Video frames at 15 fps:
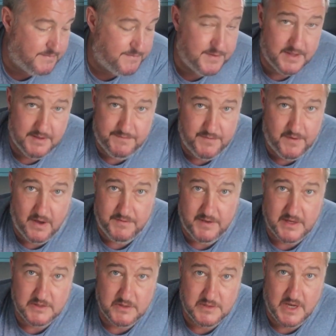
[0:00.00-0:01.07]
for 5
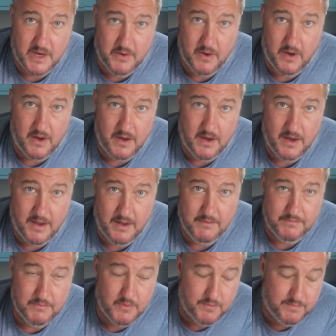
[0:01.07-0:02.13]
years or so,
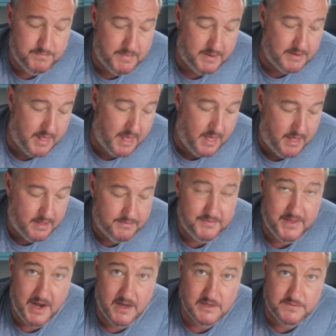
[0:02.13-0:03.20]
the
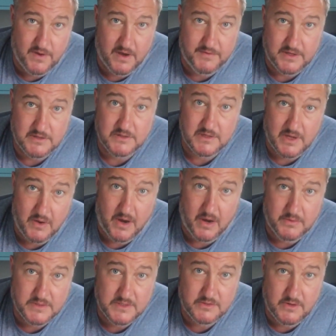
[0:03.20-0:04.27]
last 5 years or so, I
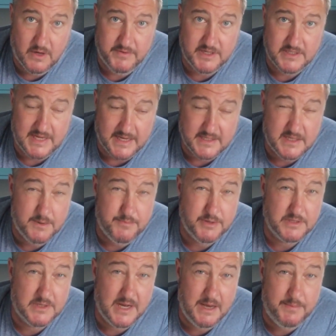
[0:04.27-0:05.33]
was driving a taxi at
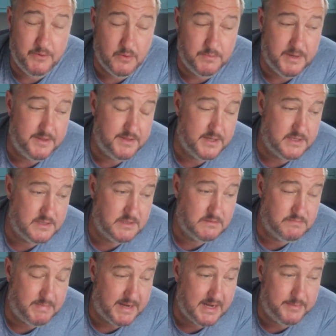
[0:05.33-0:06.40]
Bristol Airport. But this
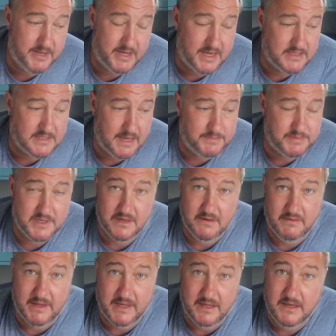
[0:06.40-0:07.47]
pandemic has
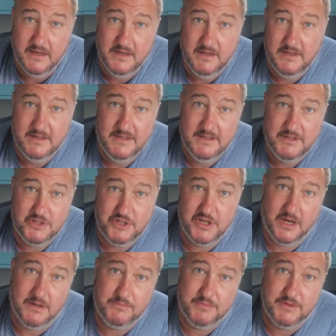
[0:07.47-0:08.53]
absolutely
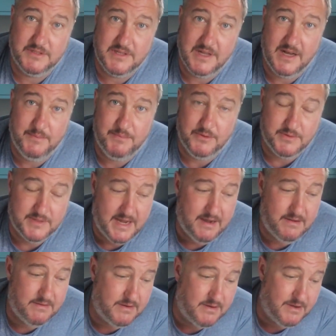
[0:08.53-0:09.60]
shut Bristol Airport
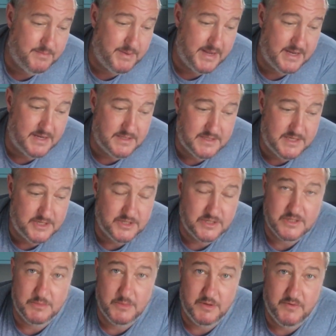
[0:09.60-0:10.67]
down, and I made a decision
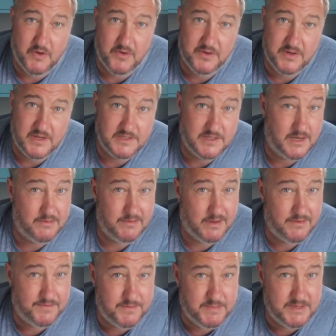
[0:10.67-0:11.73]
to move on because I don't
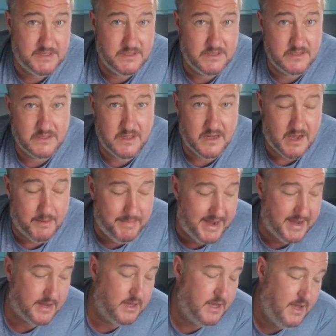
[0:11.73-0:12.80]
know if the business is going to come
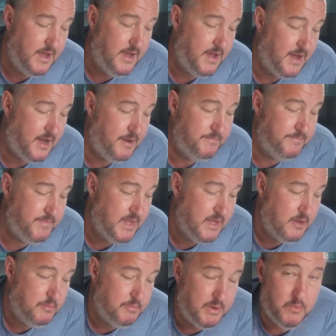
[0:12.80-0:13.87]
back.
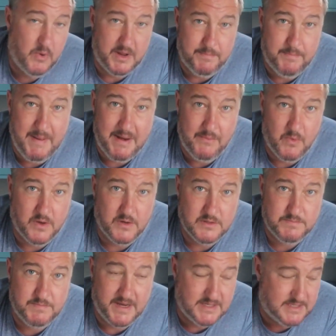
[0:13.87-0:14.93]
But what he meant
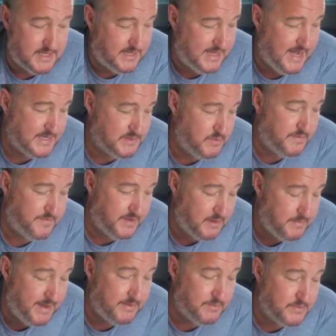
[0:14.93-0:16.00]
was basically, Gaz, what I think he
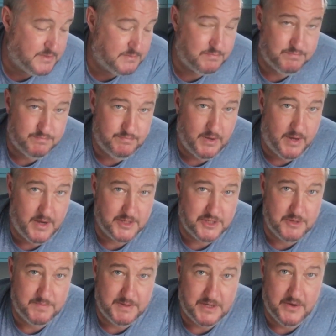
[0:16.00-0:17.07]
meant was I
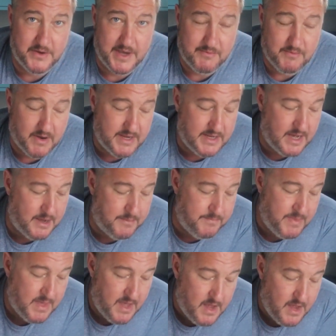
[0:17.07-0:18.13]
should be cooking,
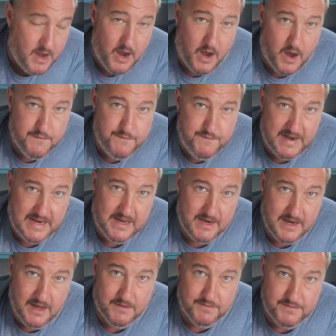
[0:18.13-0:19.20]
right? I fell out
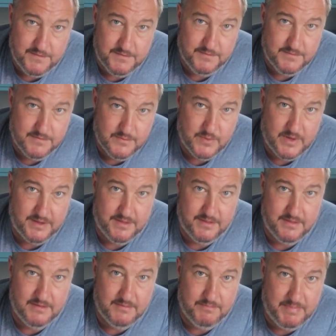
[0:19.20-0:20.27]
of love with
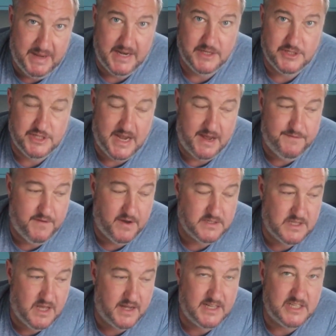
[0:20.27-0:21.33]
being a chef. I
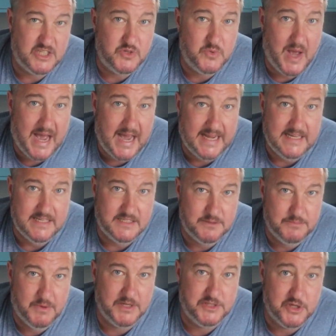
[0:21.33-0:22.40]
started to hate
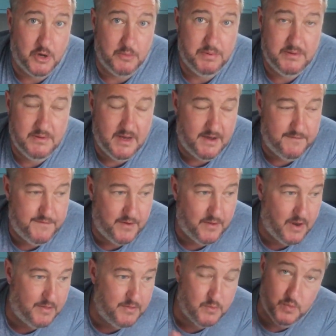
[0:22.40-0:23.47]
my job. I felt
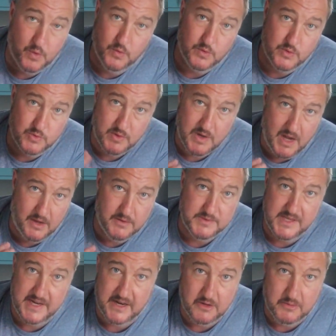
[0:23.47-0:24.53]
like the walls were
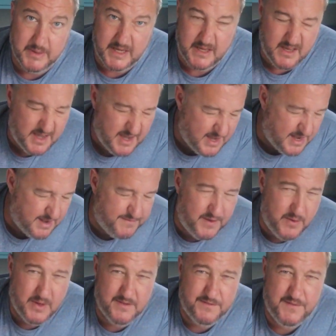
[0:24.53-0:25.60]
closing in on me. And a
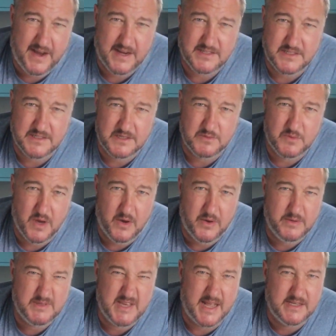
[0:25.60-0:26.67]
few other factors as well.
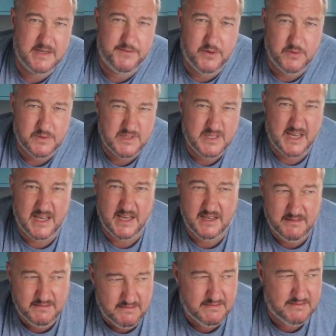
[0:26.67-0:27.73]
It was getting difficult to
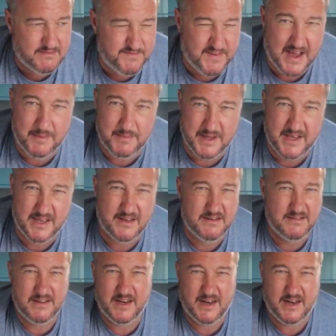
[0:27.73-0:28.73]
see family, and